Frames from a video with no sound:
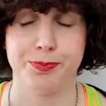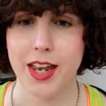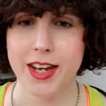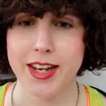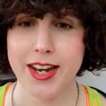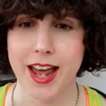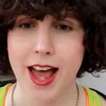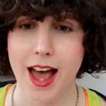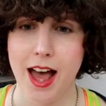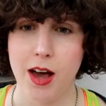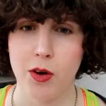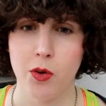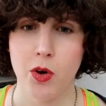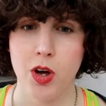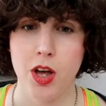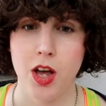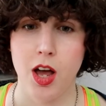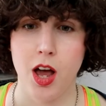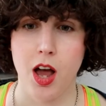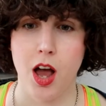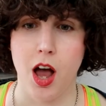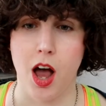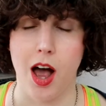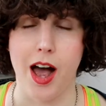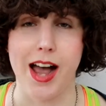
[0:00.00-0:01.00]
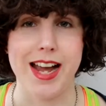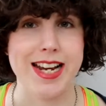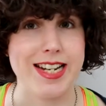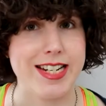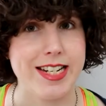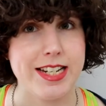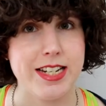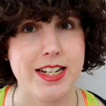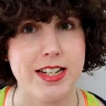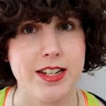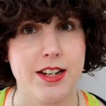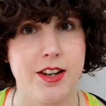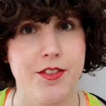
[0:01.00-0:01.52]
Now, I
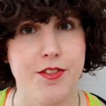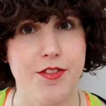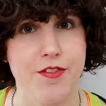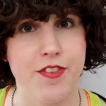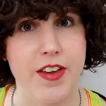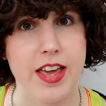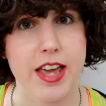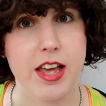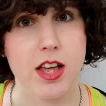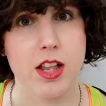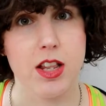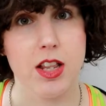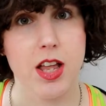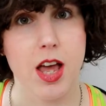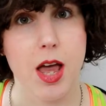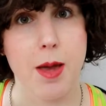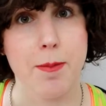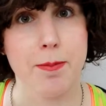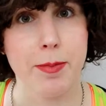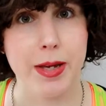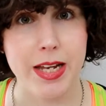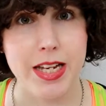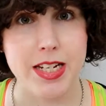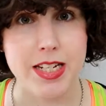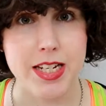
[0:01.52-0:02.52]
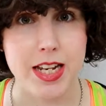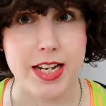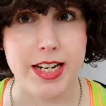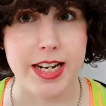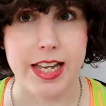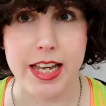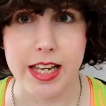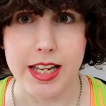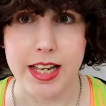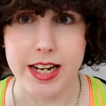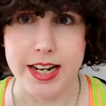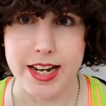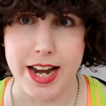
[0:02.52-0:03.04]
didn't feel immediately
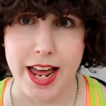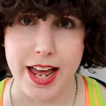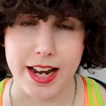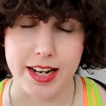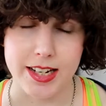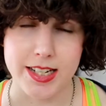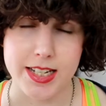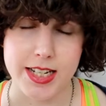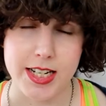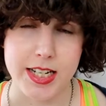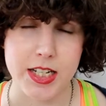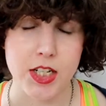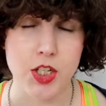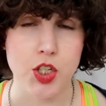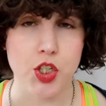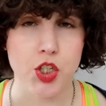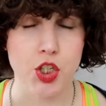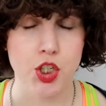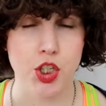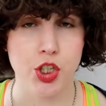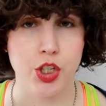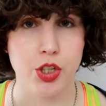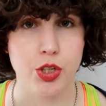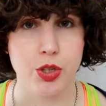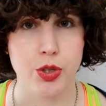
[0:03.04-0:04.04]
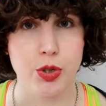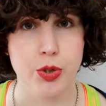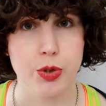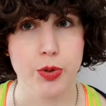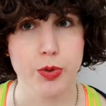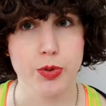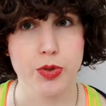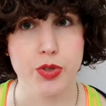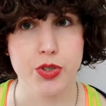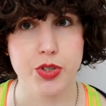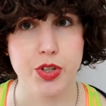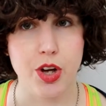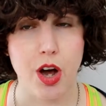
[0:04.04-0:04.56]
connected to
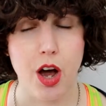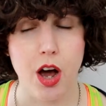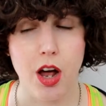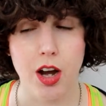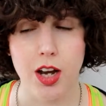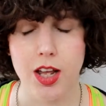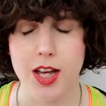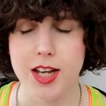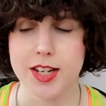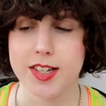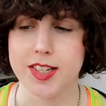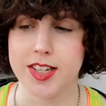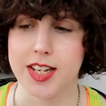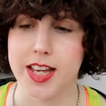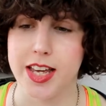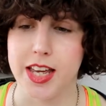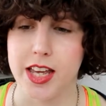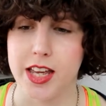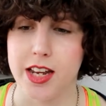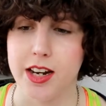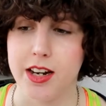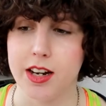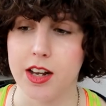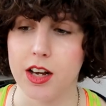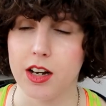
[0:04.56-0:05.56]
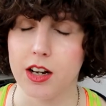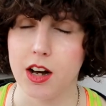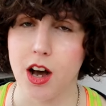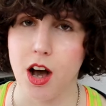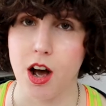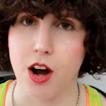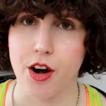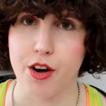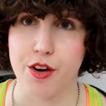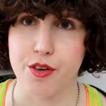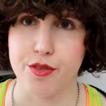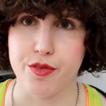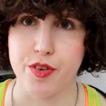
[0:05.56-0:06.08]
Scarlet in
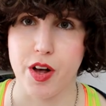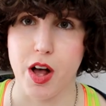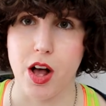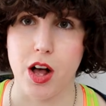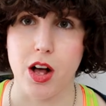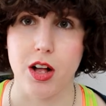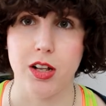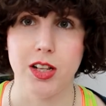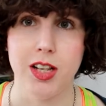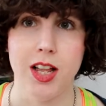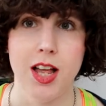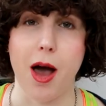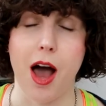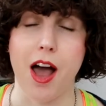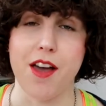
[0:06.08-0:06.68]
Caraval.